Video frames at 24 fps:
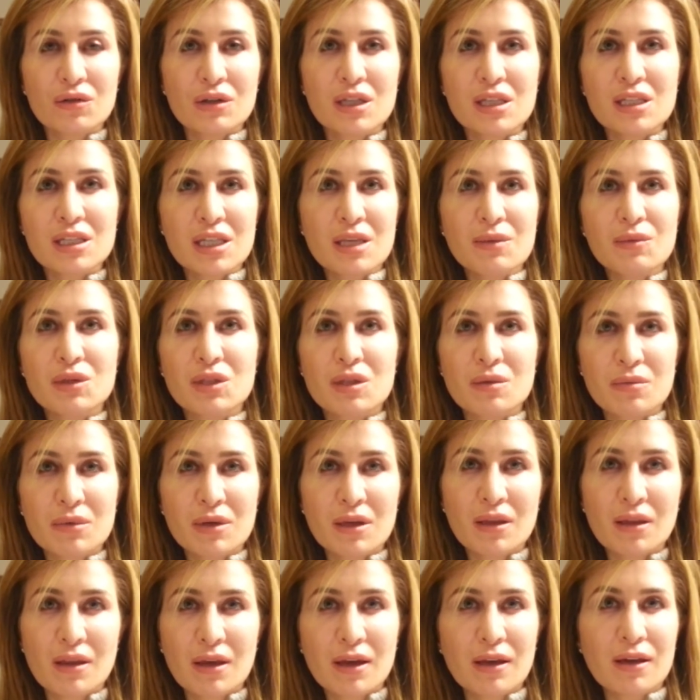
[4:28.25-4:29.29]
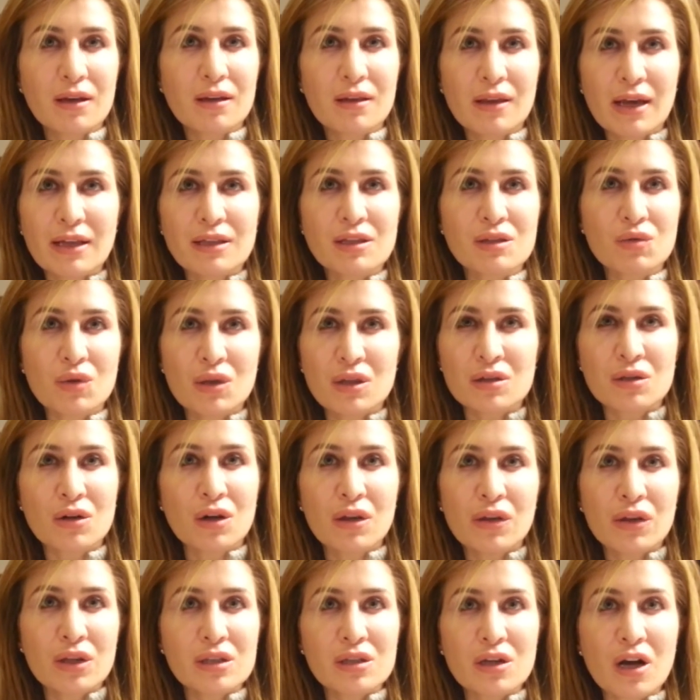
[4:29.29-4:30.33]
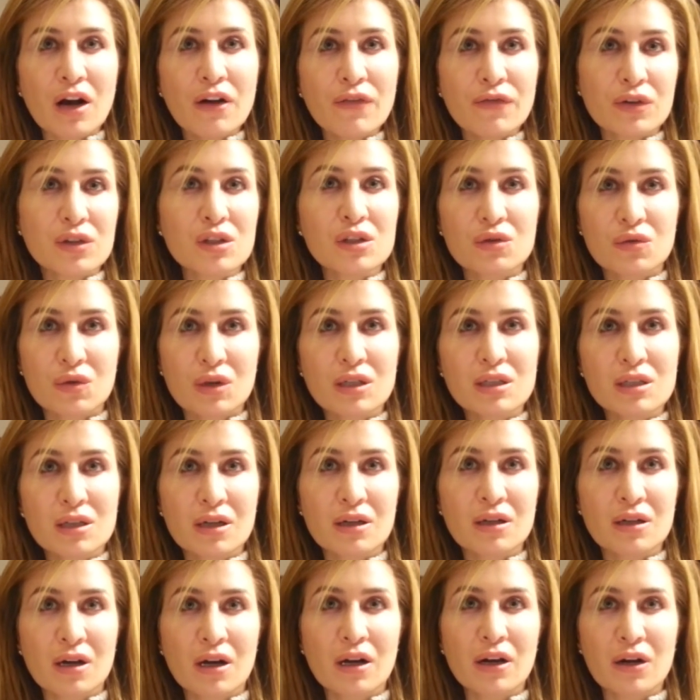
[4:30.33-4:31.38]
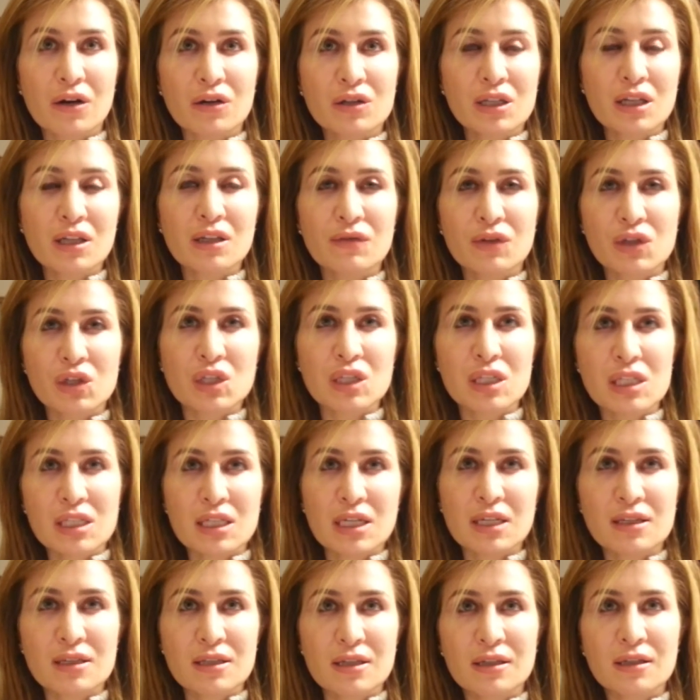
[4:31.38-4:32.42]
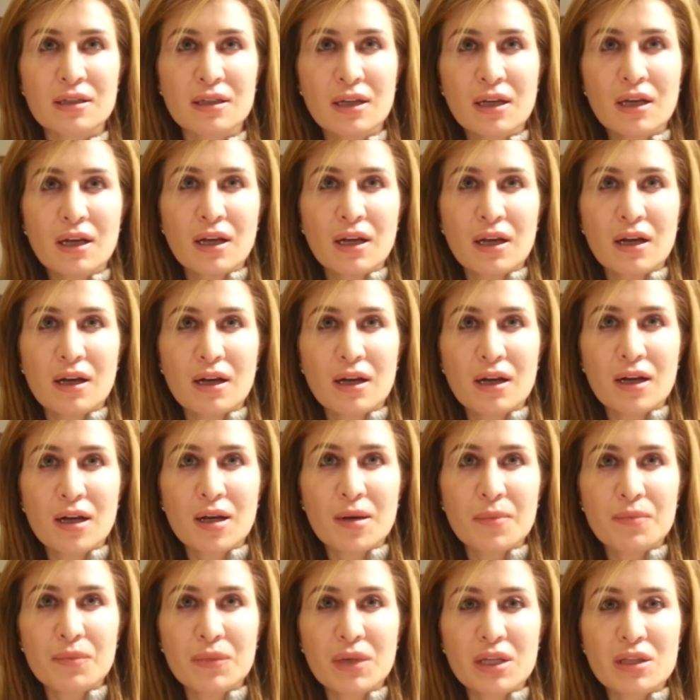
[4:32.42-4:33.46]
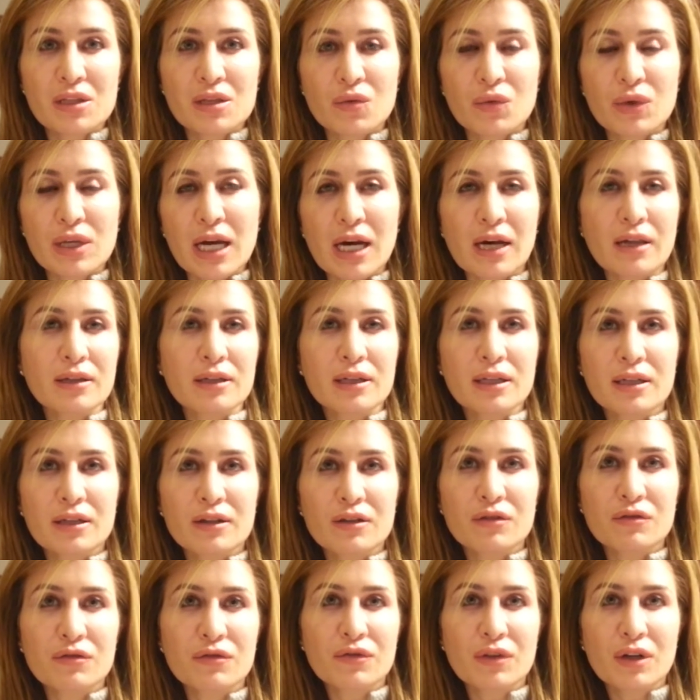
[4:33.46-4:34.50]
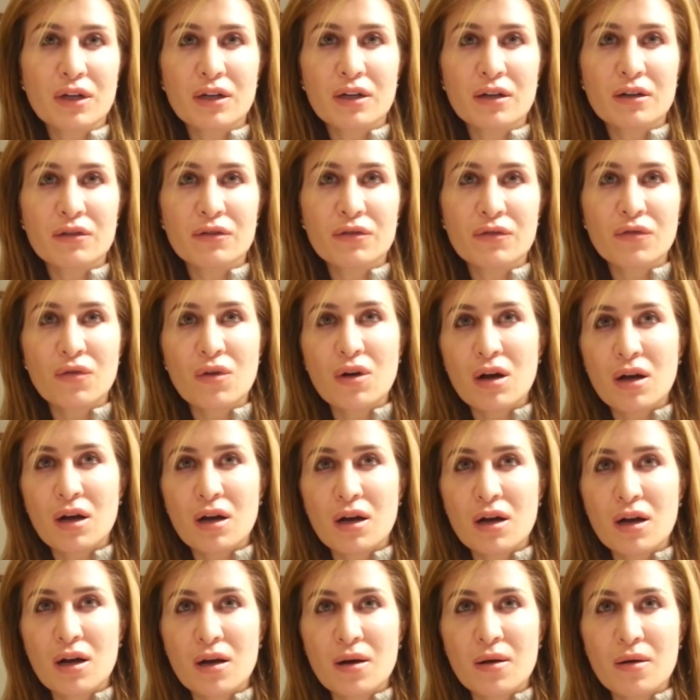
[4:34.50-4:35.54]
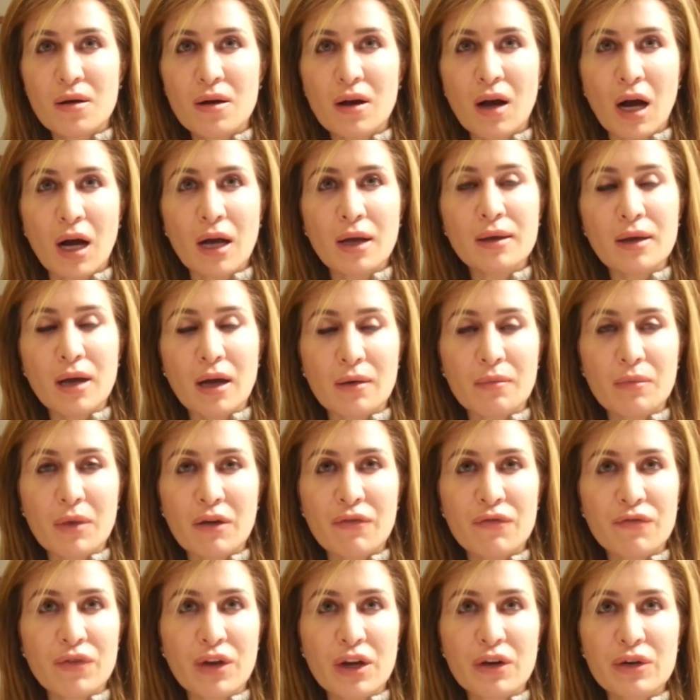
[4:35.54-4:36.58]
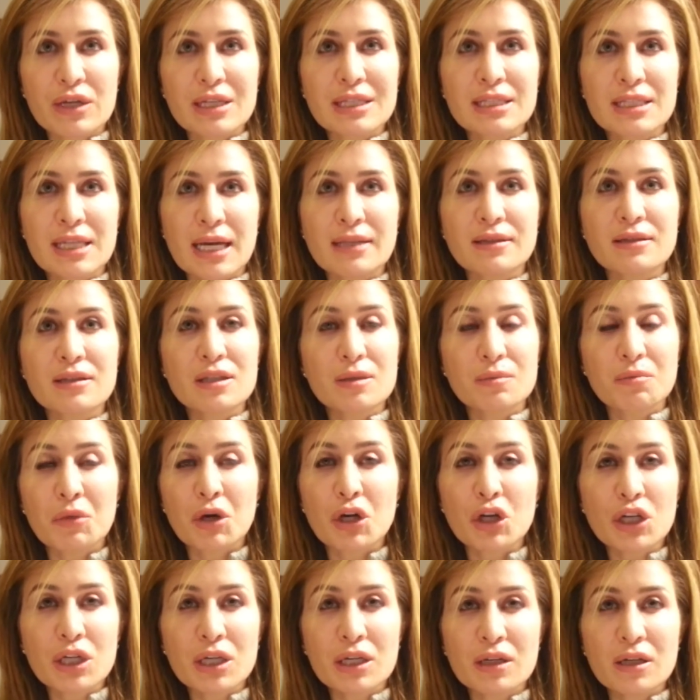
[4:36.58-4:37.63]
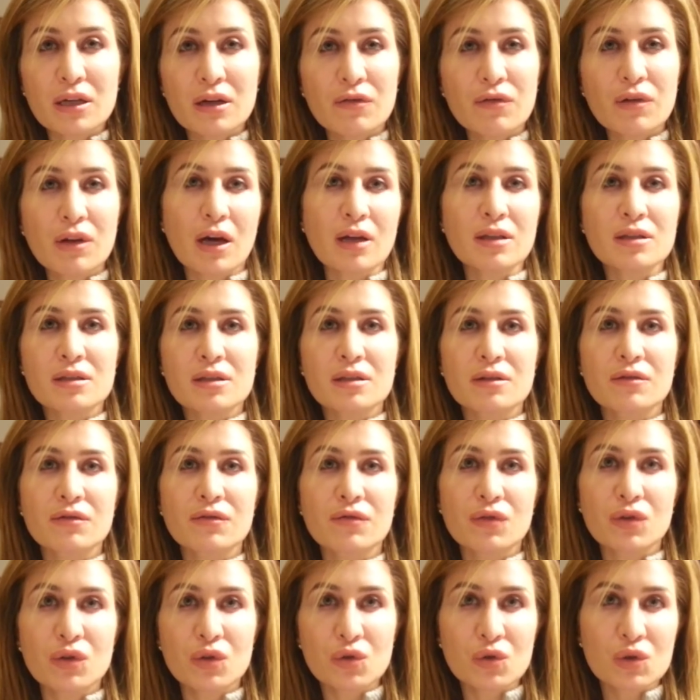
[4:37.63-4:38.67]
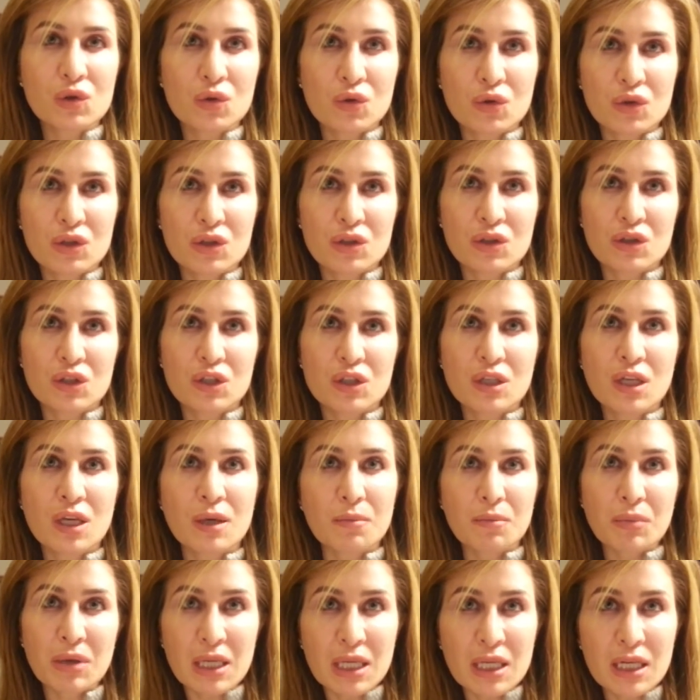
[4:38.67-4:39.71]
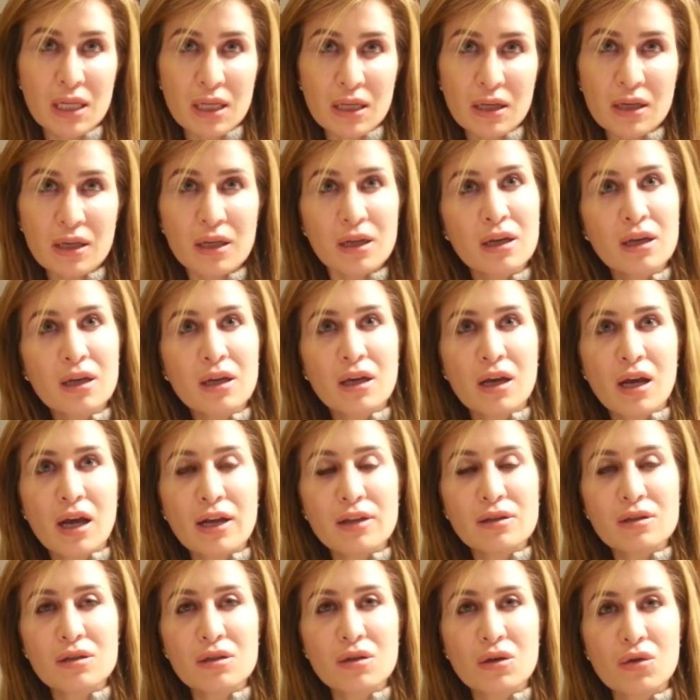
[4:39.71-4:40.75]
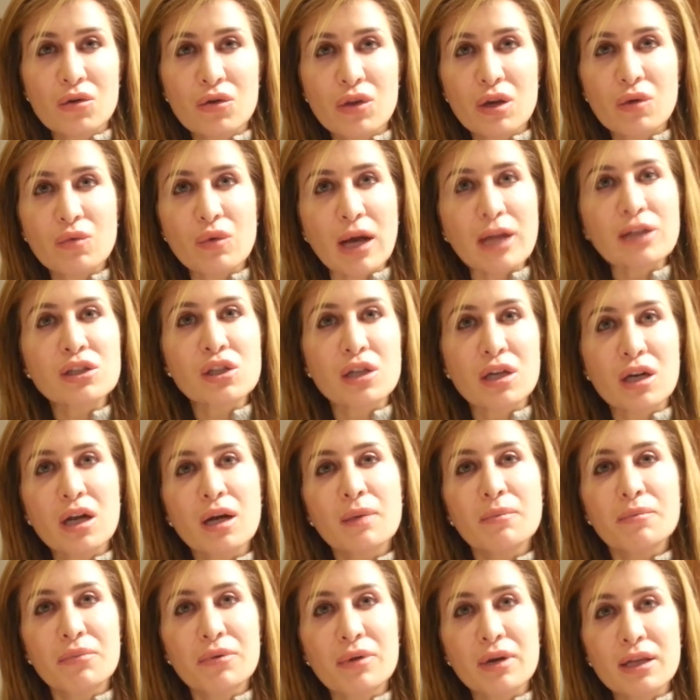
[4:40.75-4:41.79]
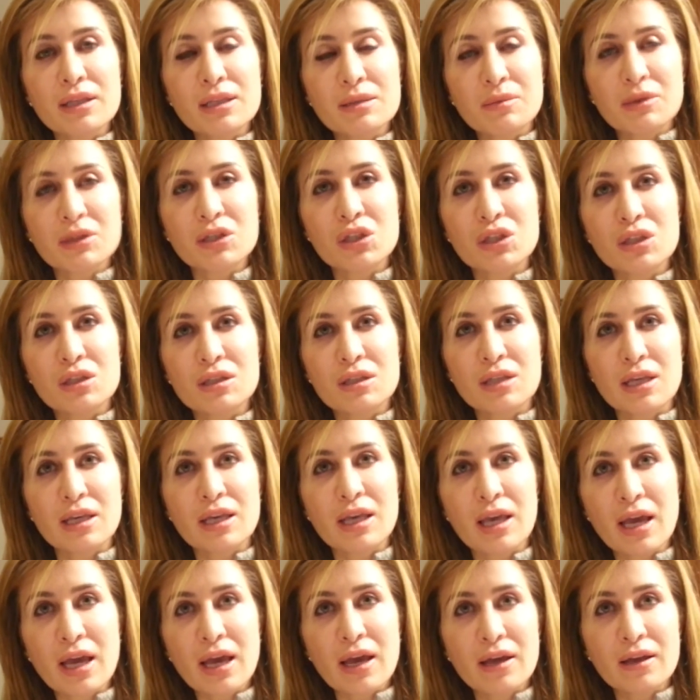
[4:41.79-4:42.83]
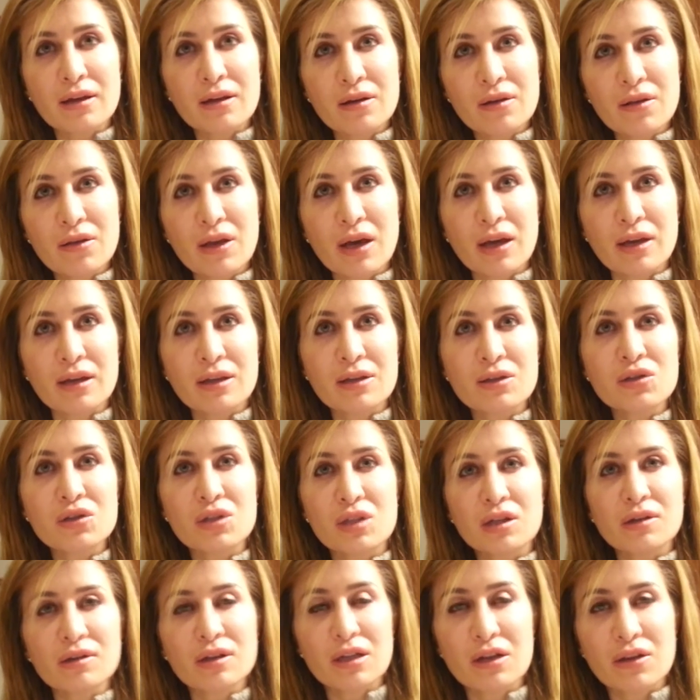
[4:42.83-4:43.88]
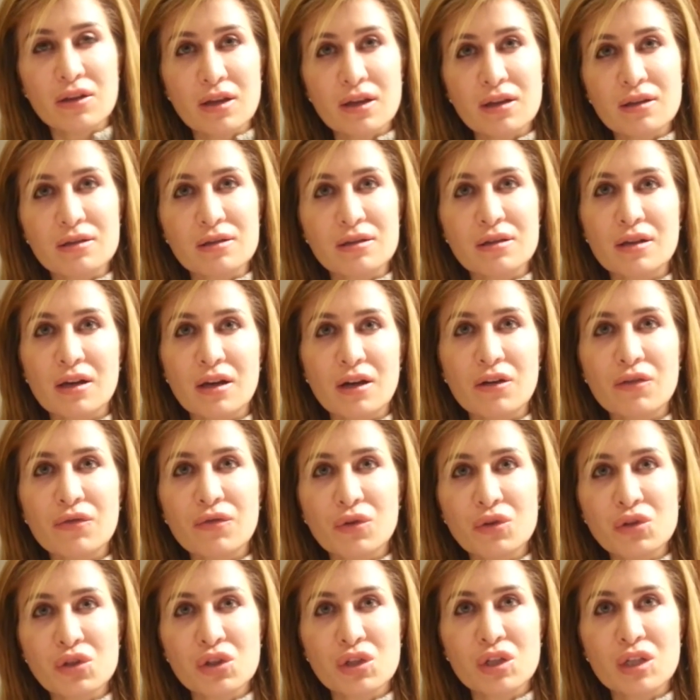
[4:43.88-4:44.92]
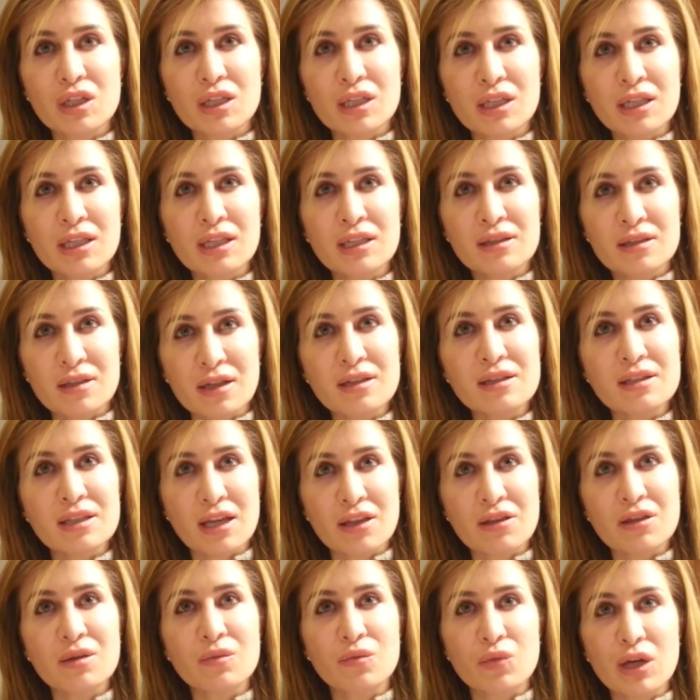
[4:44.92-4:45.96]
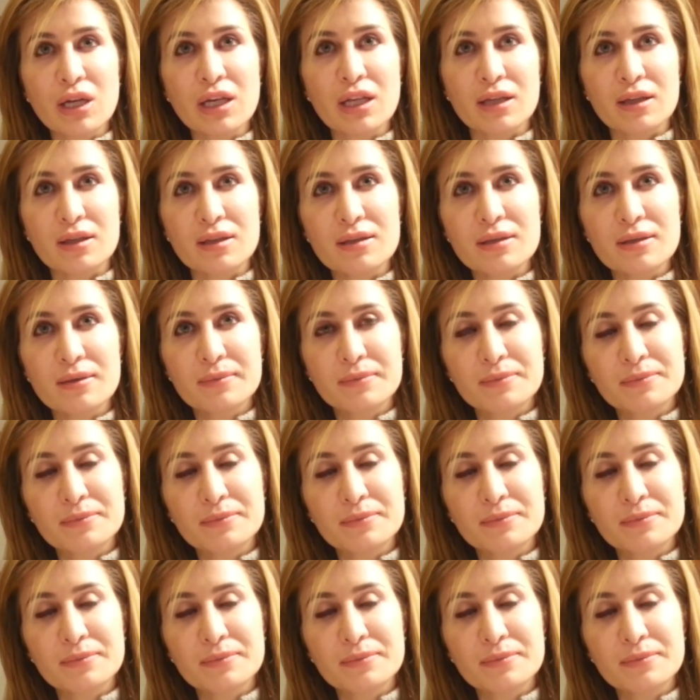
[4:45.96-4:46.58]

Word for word: And it seems to be that that's what's all that's offered to us on, on our television sets. And um, it's a reality of of uh, a, a very dense market of lots of news sources competing, and so they ratchet up as much as they can that hysteria that that uh, unfortunately does get them ratings.